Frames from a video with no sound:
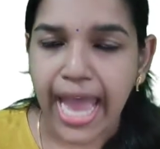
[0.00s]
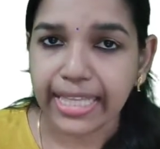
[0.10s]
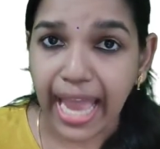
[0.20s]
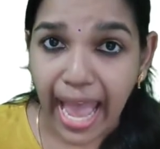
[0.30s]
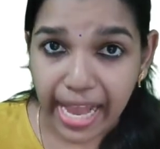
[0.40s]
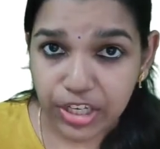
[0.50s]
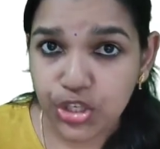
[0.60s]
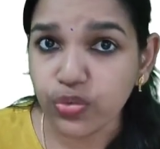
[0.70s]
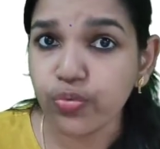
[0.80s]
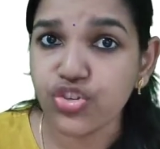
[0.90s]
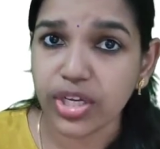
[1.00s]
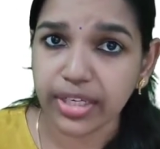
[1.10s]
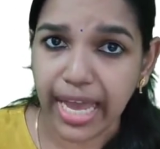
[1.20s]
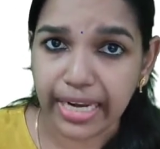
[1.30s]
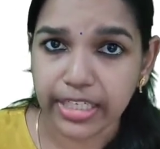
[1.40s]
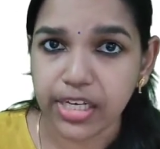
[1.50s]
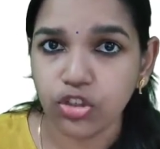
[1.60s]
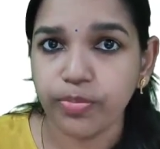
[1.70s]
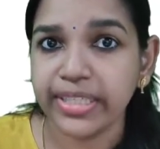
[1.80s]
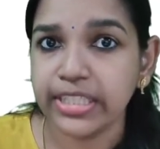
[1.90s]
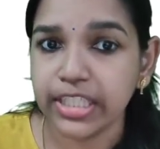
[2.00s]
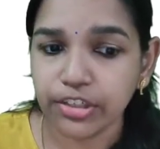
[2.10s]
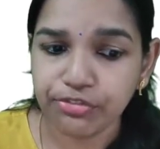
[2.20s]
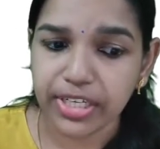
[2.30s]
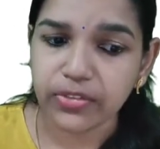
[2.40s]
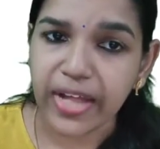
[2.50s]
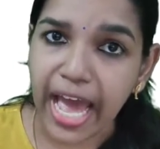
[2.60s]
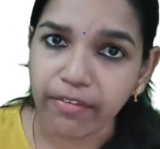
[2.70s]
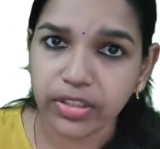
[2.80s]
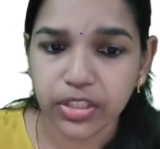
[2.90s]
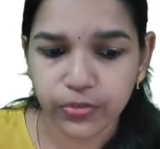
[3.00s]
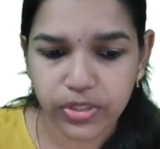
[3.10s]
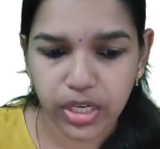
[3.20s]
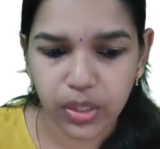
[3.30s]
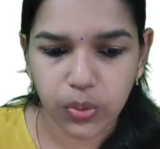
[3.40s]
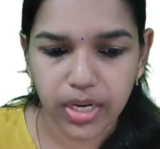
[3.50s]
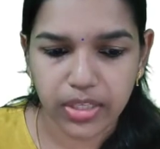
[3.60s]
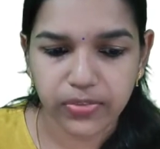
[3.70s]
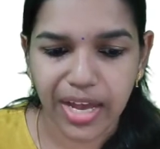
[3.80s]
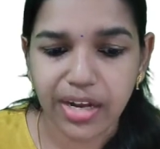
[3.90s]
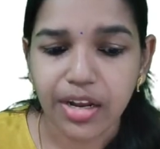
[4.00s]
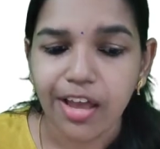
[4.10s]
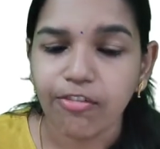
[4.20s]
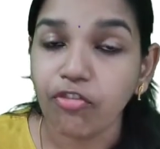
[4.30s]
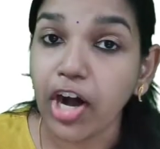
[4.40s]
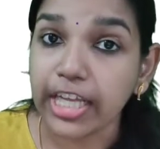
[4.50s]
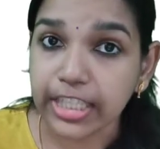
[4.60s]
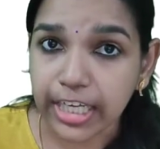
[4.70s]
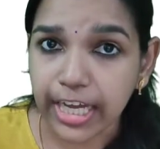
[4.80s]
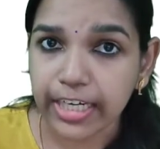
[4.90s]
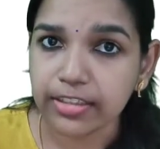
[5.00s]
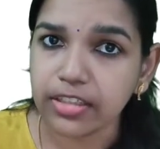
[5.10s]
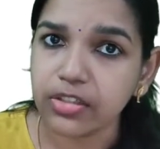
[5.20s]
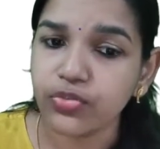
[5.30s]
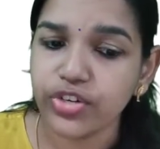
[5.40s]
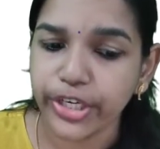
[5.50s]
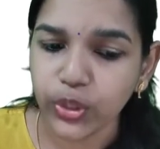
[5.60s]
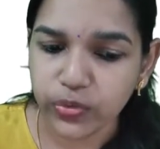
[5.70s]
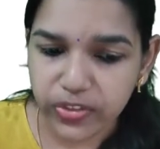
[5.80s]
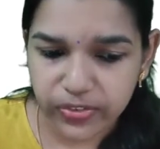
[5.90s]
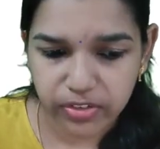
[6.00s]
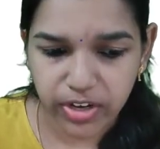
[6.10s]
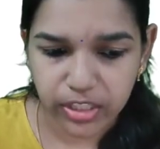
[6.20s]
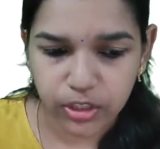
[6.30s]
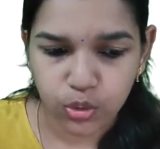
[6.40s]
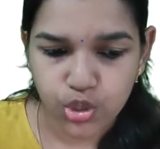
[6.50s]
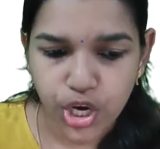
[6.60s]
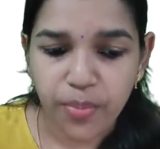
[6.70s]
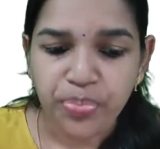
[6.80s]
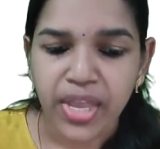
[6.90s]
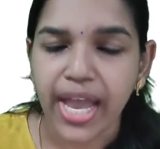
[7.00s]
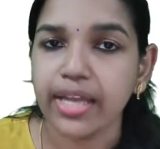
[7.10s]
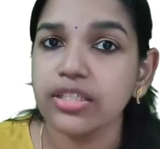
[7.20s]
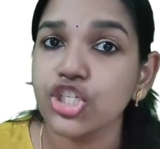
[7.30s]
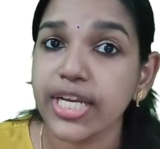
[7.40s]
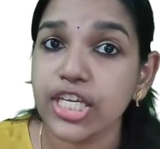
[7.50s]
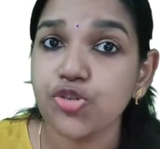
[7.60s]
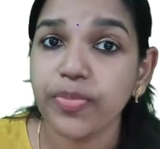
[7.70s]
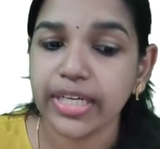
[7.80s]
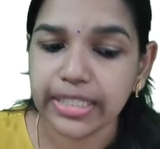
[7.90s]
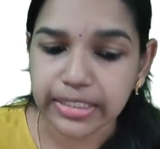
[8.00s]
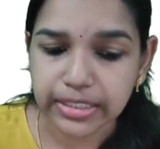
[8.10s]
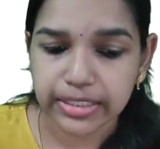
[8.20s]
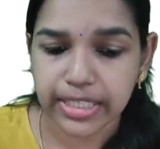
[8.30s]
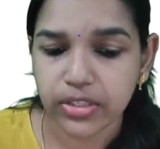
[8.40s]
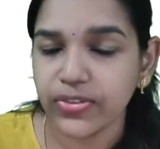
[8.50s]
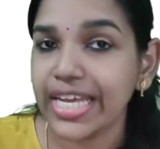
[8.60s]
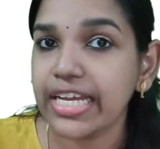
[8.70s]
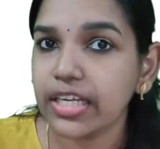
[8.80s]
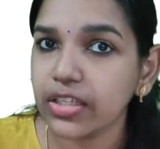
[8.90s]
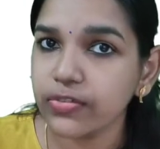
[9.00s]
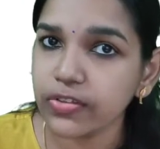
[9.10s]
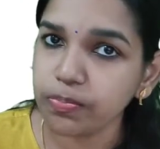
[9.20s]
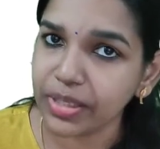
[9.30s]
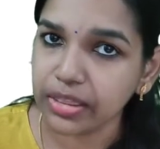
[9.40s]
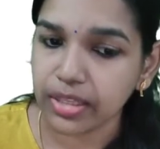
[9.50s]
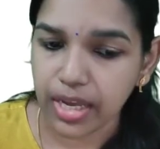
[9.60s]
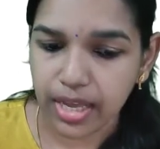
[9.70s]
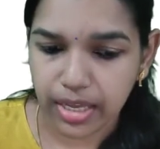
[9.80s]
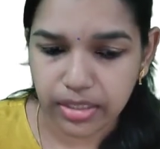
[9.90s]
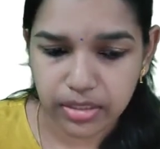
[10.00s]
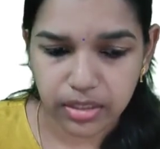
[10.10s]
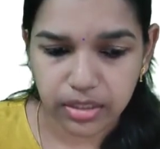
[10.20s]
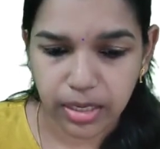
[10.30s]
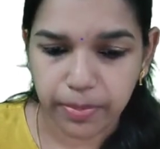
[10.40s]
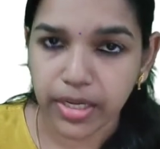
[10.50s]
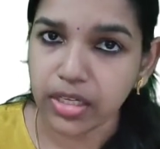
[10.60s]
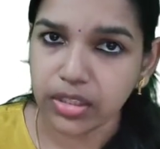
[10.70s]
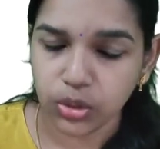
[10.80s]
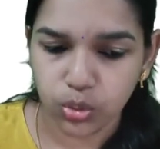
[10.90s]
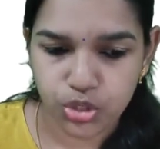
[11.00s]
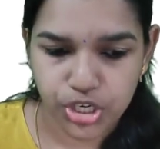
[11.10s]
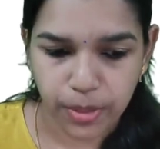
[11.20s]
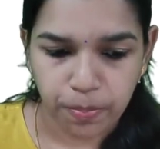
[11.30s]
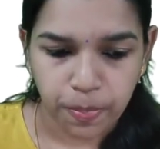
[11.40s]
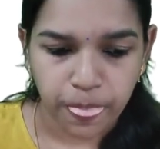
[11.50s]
and the actions which are carried out by the dravyas having the sthira gunas are vata hara that is reduces the vata dosha and shleshmakrit that is increases pitta and kapha dosha